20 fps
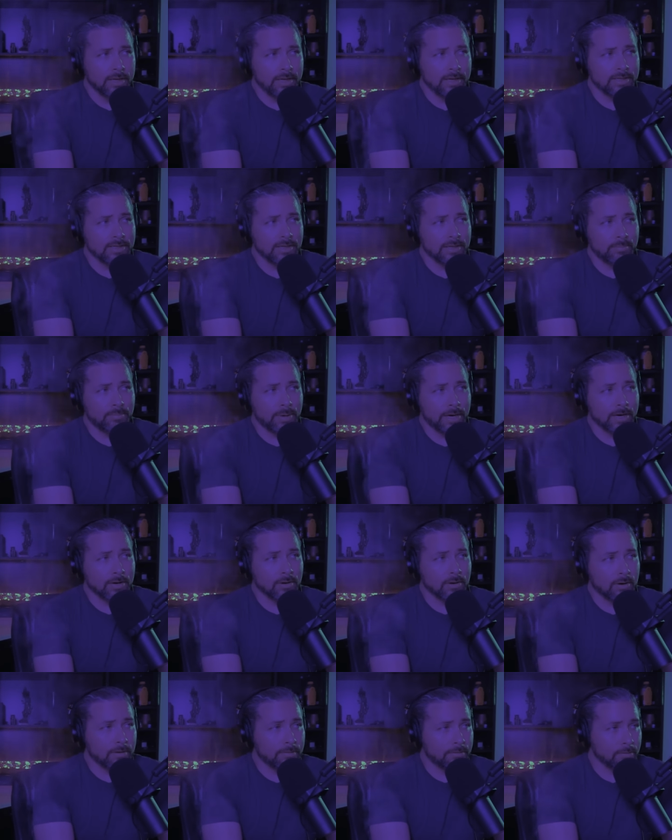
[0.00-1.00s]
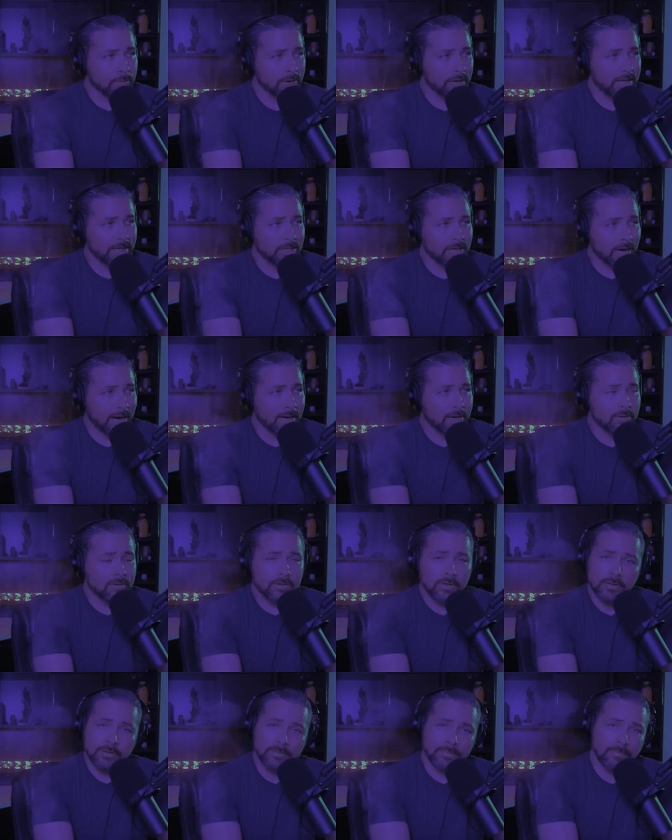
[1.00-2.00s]
Is it better off for a
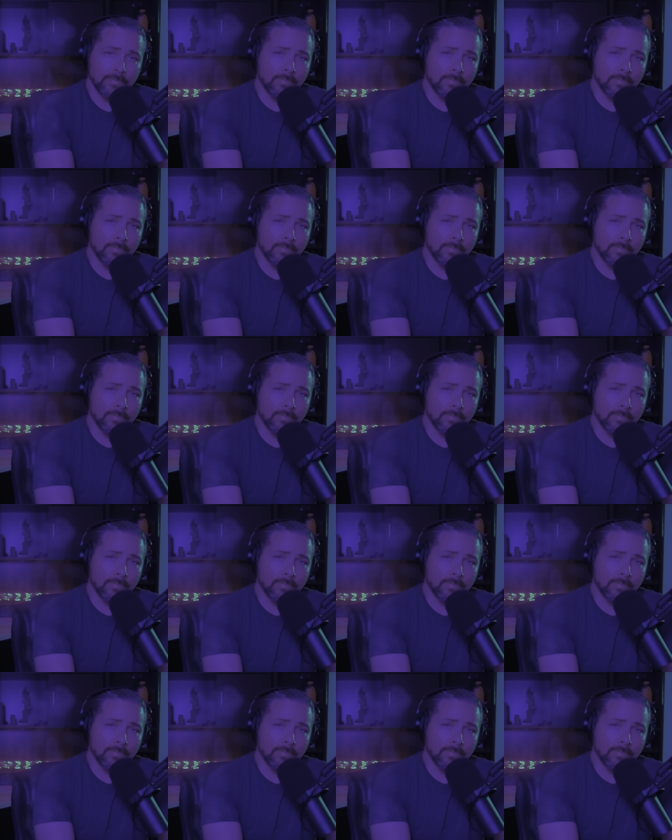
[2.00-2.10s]
child